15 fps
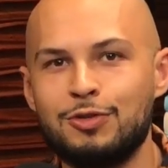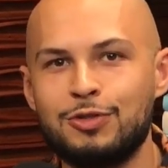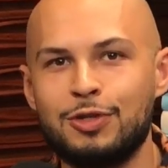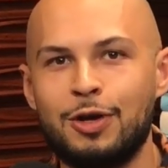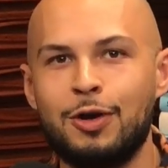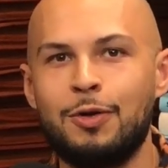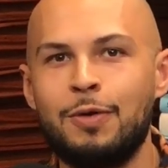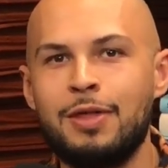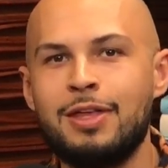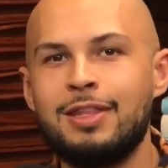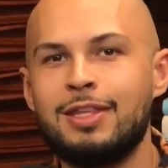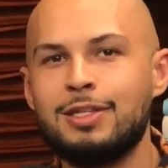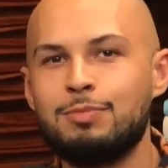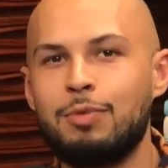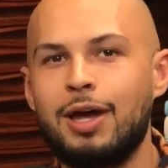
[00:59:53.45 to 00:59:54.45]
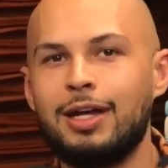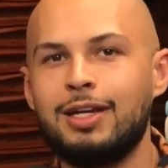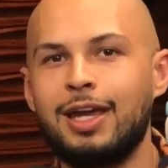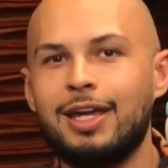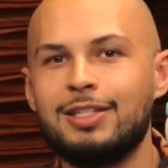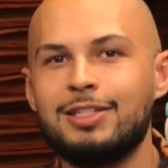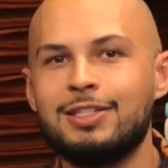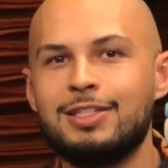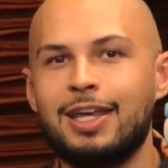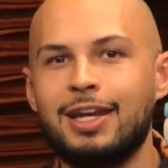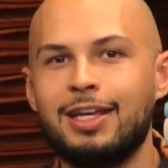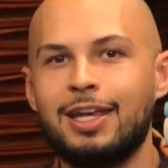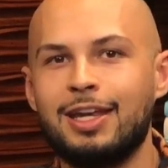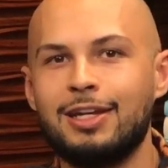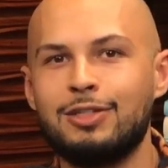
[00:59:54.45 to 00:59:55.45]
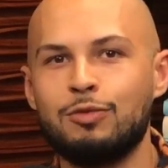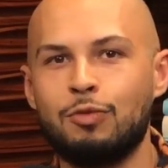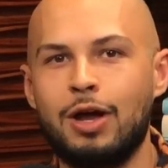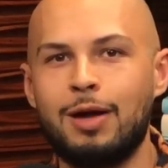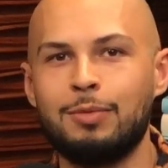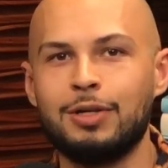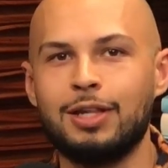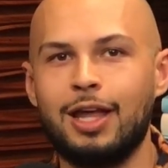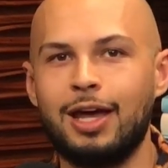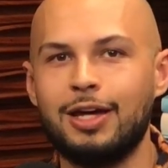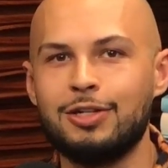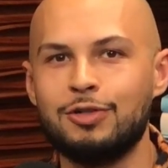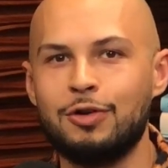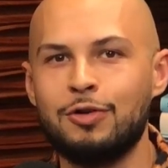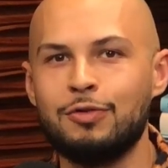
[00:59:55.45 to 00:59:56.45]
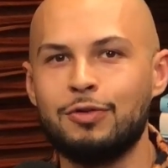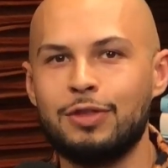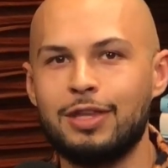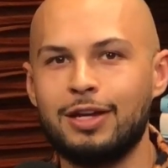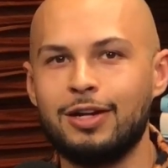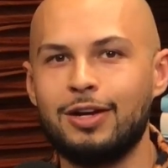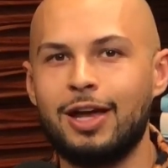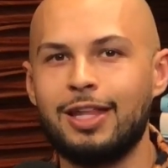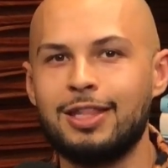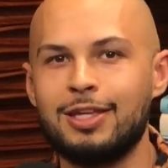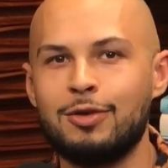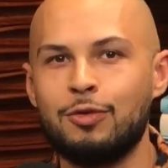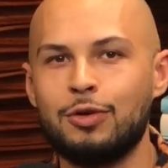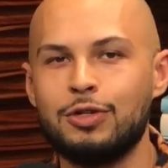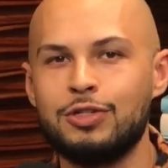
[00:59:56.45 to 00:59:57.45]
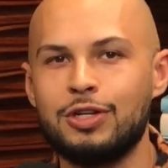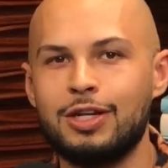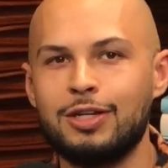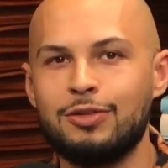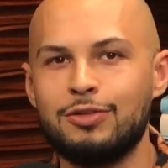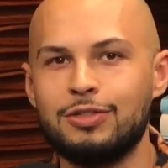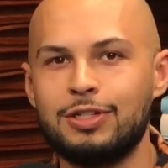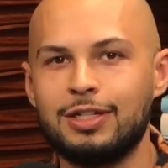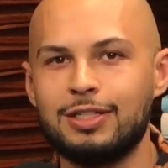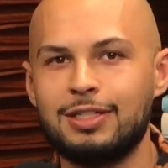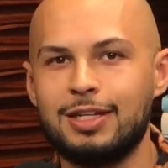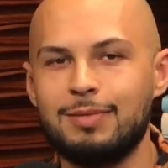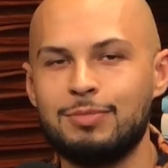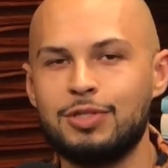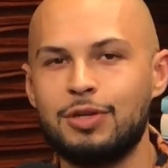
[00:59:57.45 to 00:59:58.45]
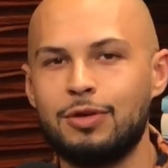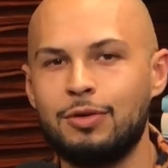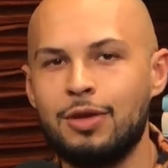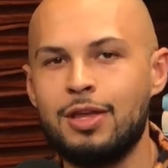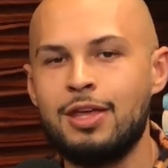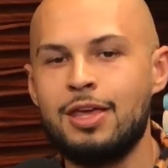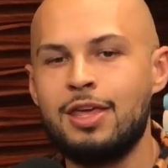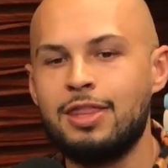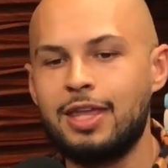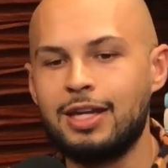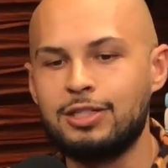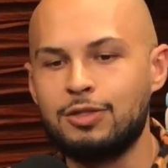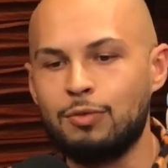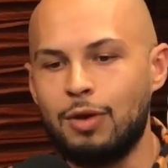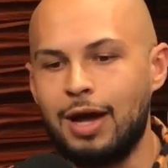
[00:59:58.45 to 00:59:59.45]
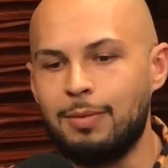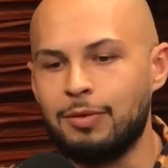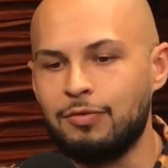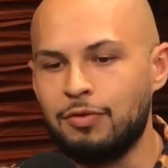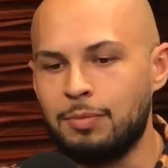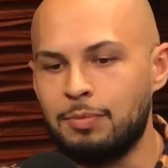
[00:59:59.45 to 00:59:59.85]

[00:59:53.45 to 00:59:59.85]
So this podcast is dedicated to Robert Lodge over there at the Origin Acoustics team. So thanks to Robert for